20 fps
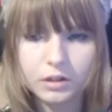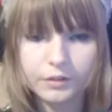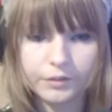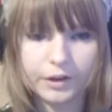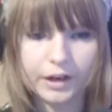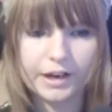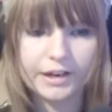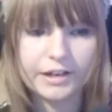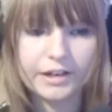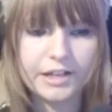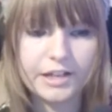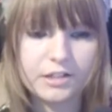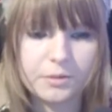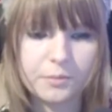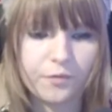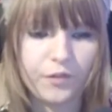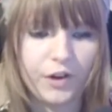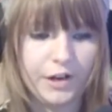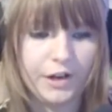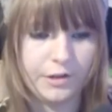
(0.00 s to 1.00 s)
Right, he needs
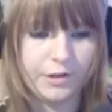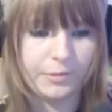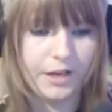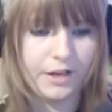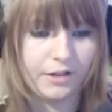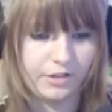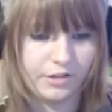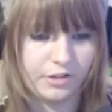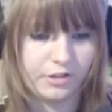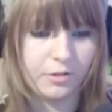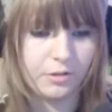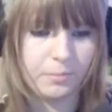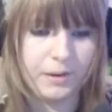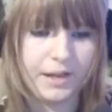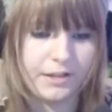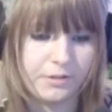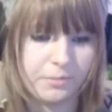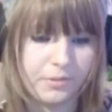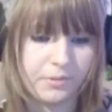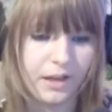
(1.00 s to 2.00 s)
some fun as well. So he's going to
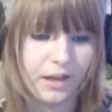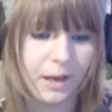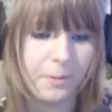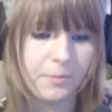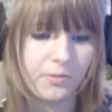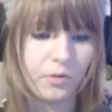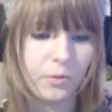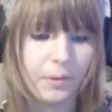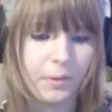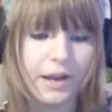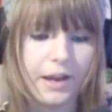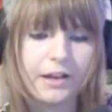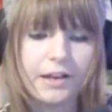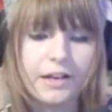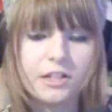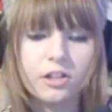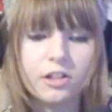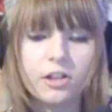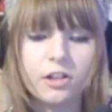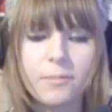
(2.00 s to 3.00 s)
play some games for a bit. And then
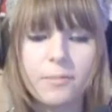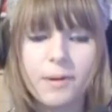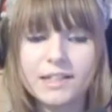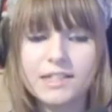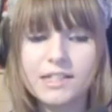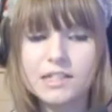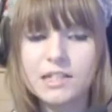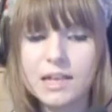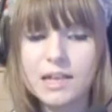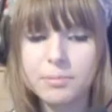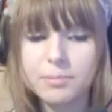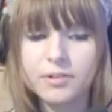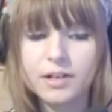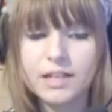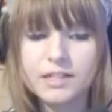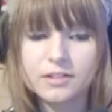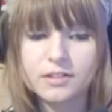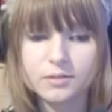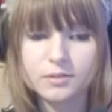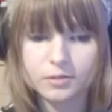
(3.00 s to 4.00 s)
he's going to go back to sleep when
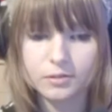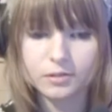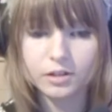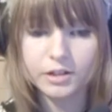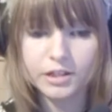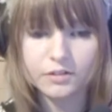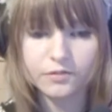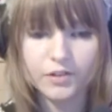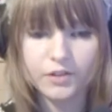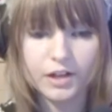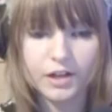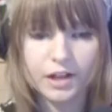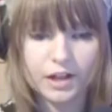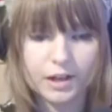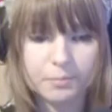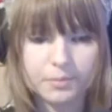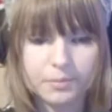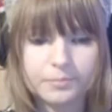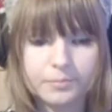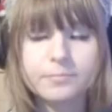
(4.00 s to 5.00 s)
he's got his fun
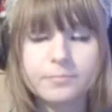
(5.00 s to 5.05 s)
up.